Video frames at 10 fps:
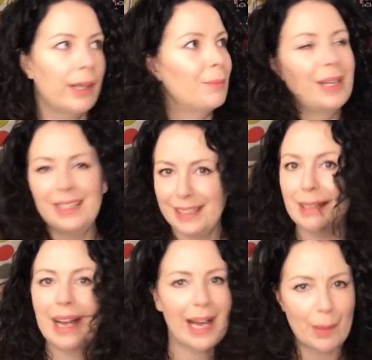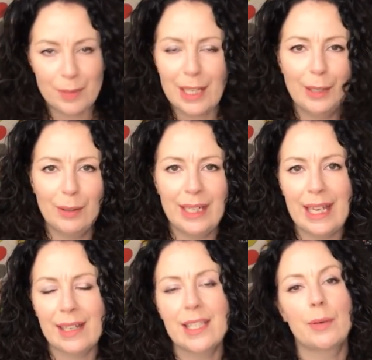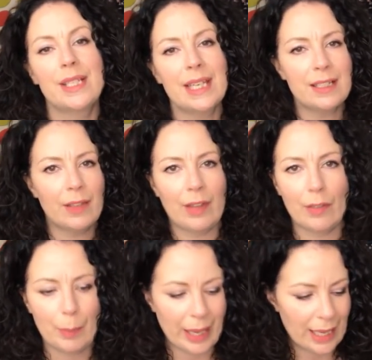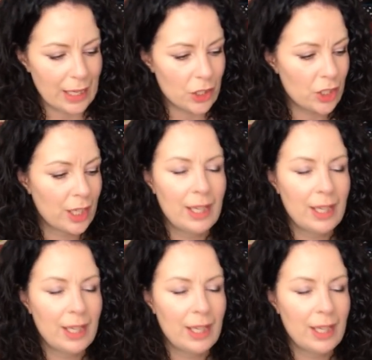I'm like, absolutely, yeah. So I sent her the other page,